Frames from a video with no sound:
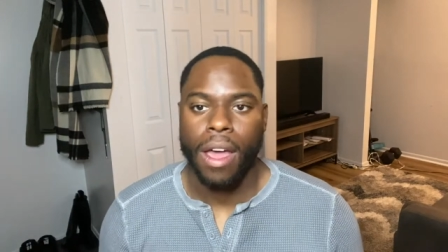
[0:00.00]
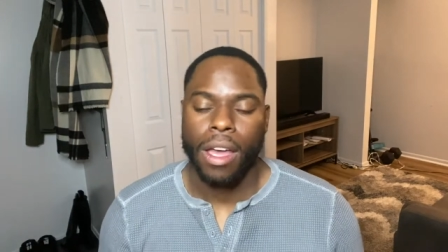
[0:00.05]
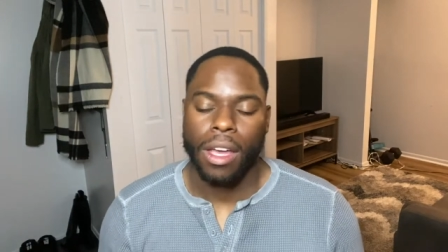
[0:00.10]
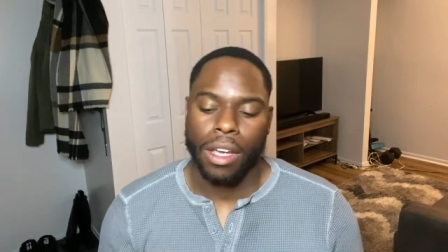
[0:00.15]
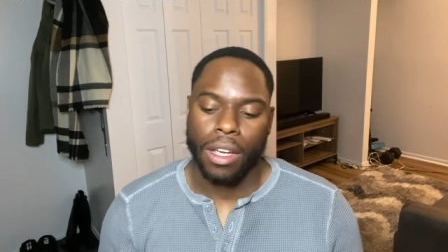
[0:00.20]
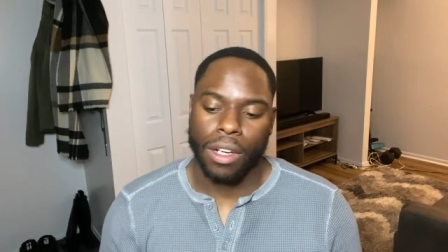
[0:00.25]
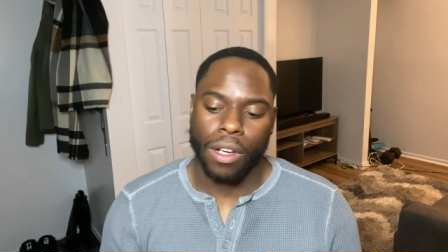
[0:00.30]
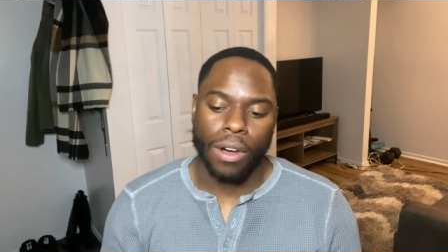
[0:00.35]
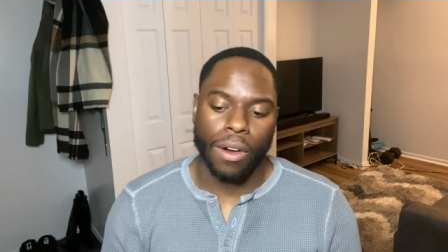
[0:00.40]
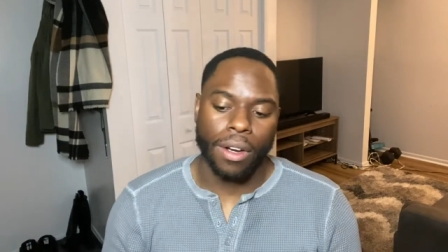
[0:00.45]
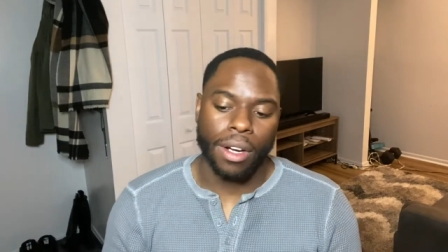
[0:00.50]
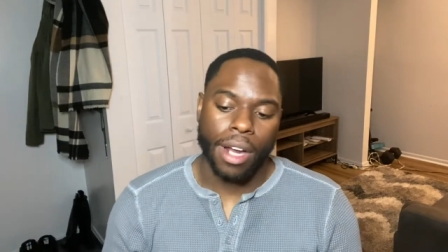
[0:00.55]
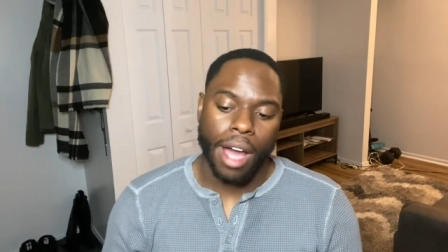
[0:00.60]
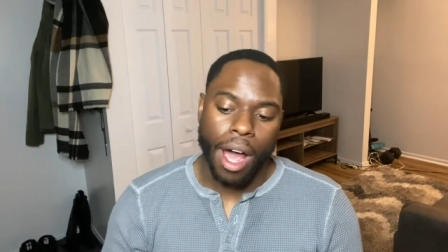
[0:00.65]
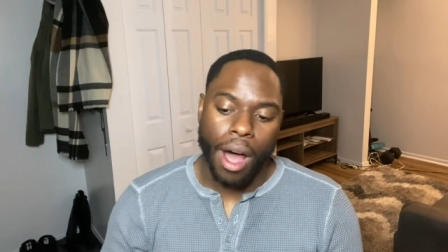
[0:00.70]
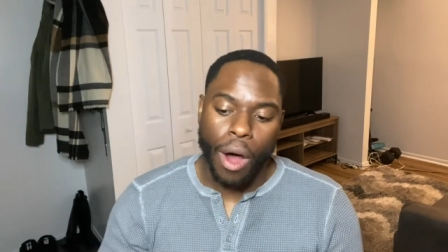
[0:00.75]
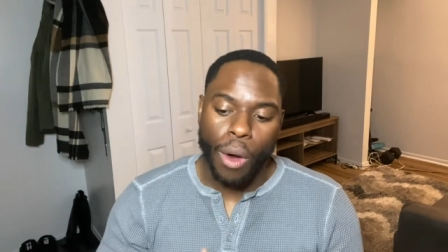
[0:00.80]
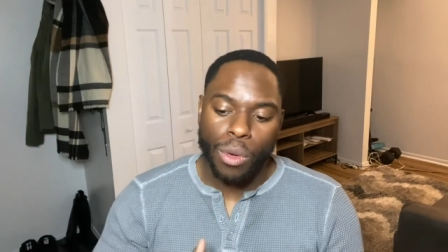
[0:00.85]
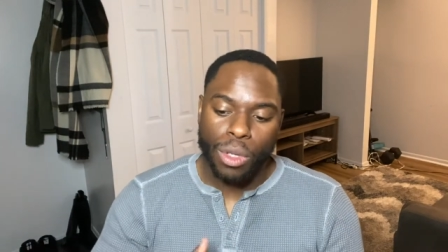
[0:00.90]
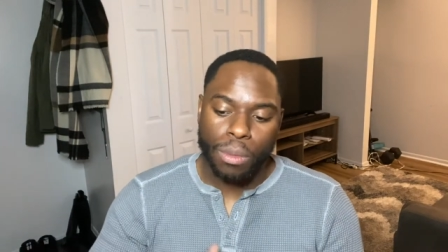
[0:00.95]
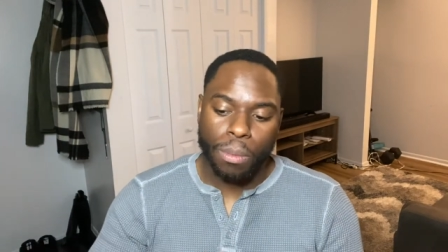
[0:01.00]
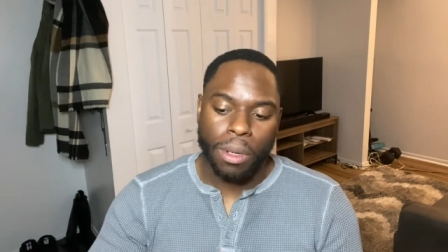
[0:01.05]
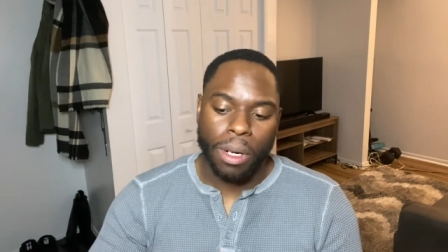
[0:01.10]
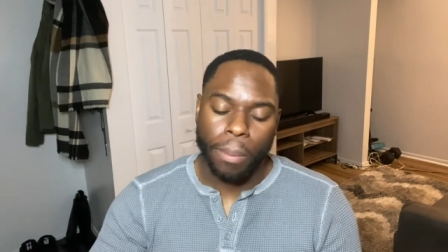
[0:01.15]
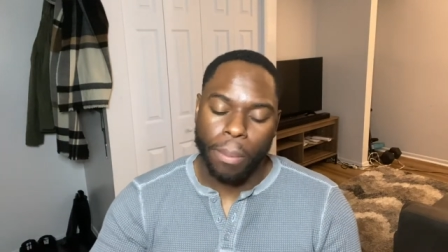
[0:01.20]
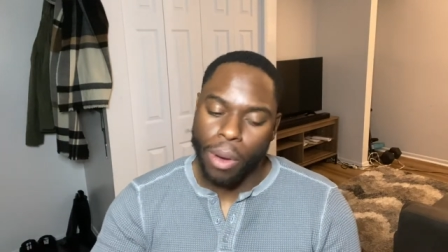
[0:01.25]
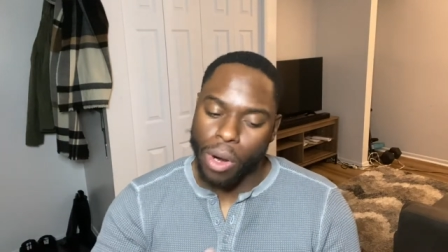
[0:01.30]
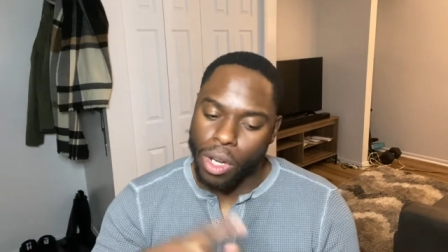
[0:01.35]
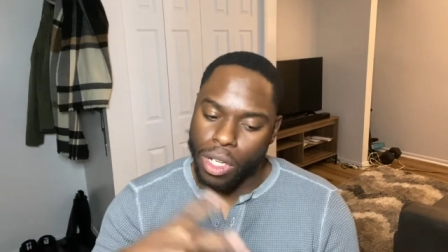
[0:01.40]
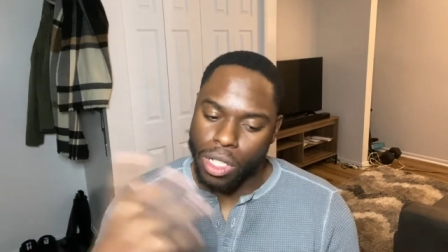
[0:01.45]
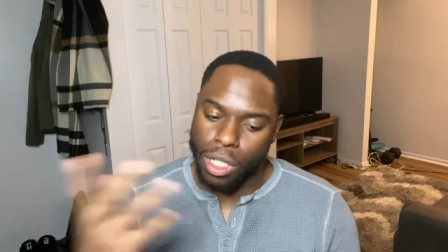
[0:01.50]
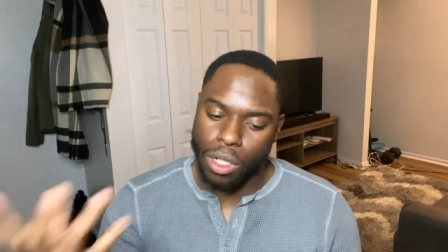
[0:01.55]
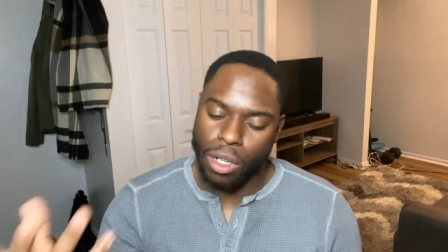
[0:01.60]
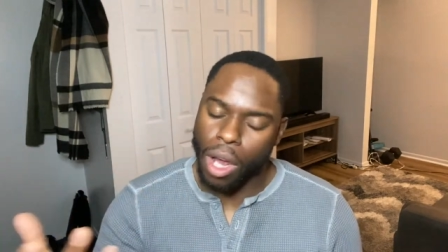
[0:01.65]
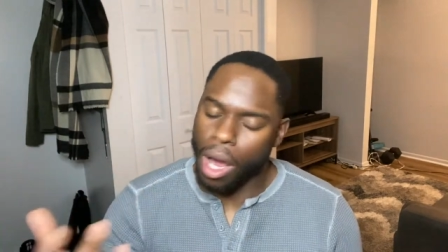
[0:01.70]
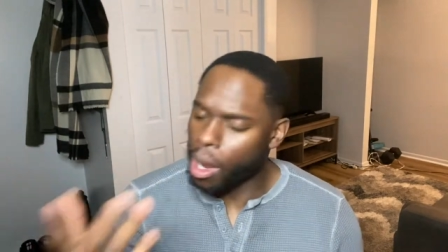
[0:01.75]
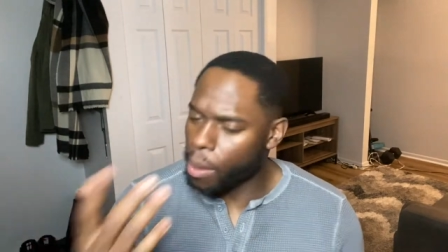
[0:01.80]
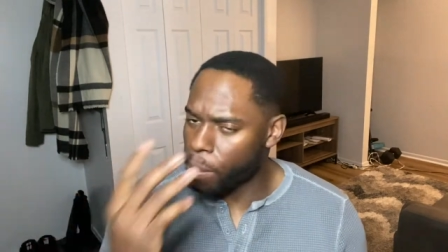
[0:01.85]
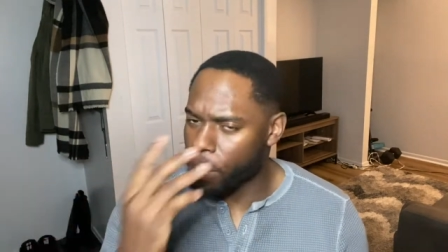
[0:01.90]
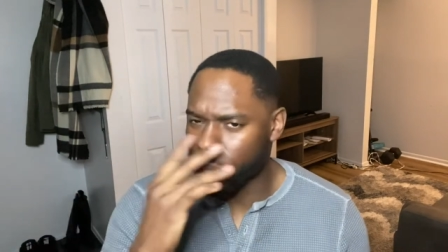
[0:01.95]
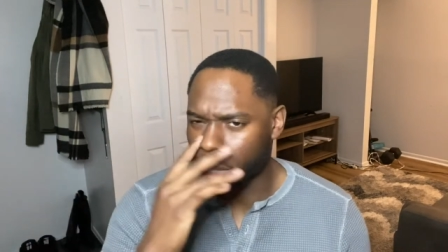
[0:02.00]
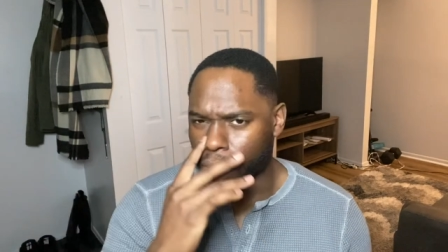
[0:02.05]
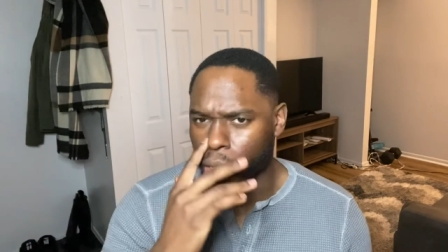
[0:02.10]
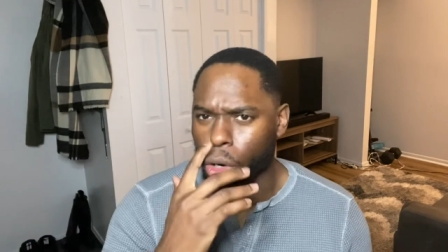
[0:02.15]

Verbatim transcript: You know, and I've always been a person, I've been in